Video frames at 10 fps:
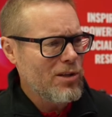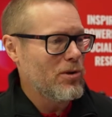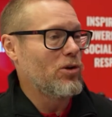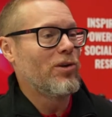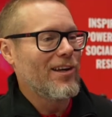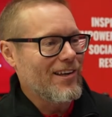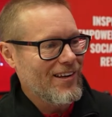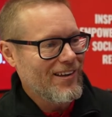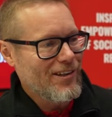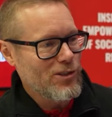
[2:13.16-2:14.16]
them are unique
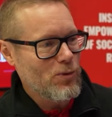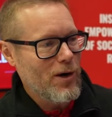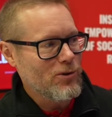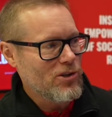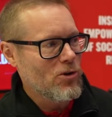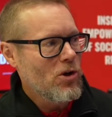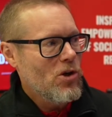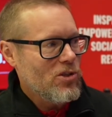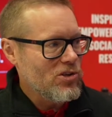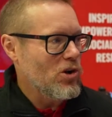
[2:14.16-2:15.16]
as well, so
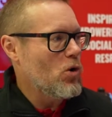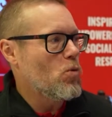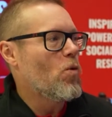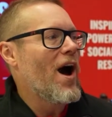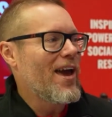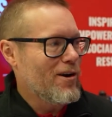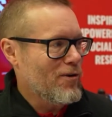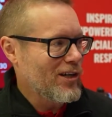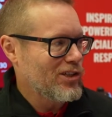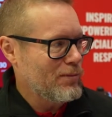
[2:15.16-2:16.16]
there's no way
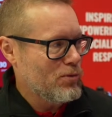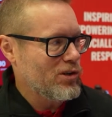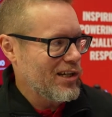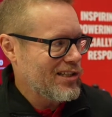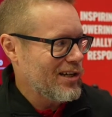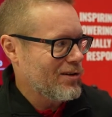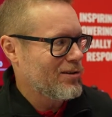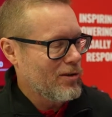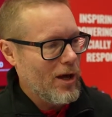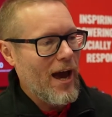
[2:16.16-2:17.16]
of actually predicting
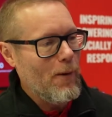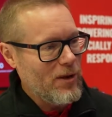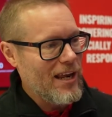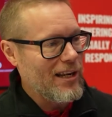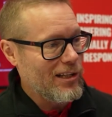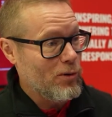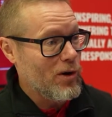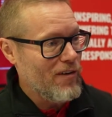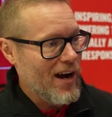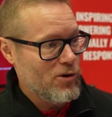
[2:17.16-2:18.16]
with any
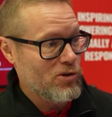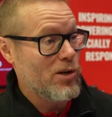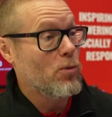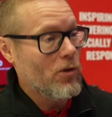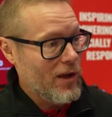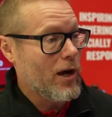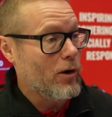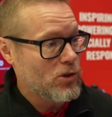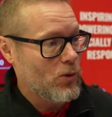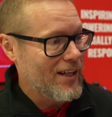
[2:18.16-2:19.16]
degree of accuracy what they're
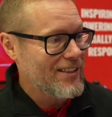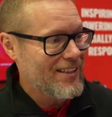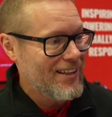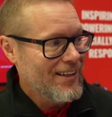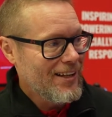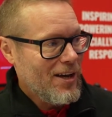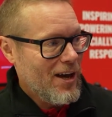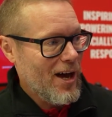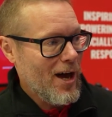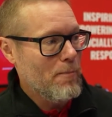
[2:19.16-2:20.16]
going to ask.
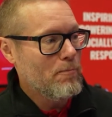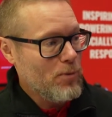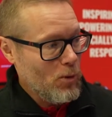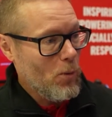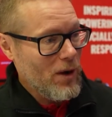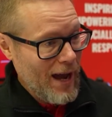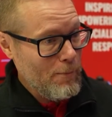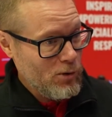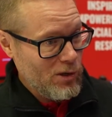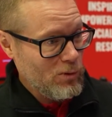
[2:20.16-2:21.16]
But what we
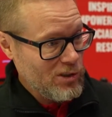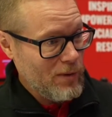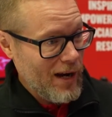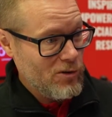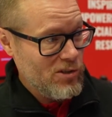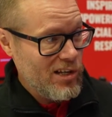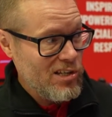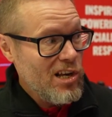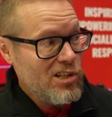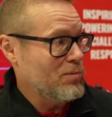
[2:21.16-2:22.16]
can predict with some accuracy
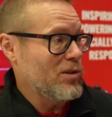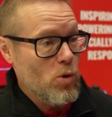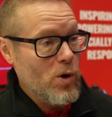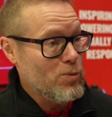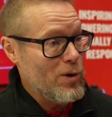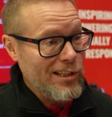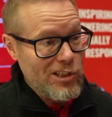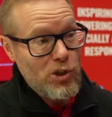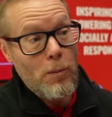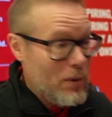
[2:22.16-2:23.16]
is somebody's always willing
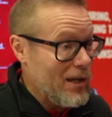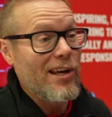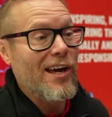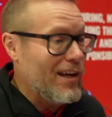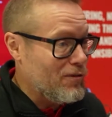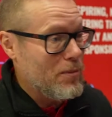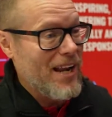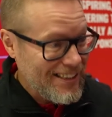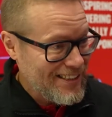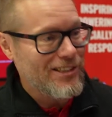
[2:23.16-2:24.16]
to jump in and give them an
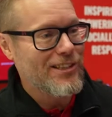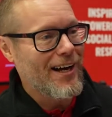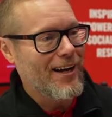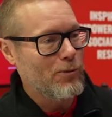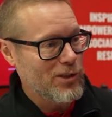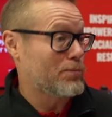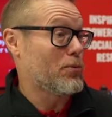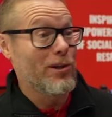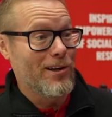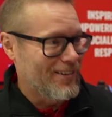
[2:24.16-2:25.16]
answer to that, which is brilliant.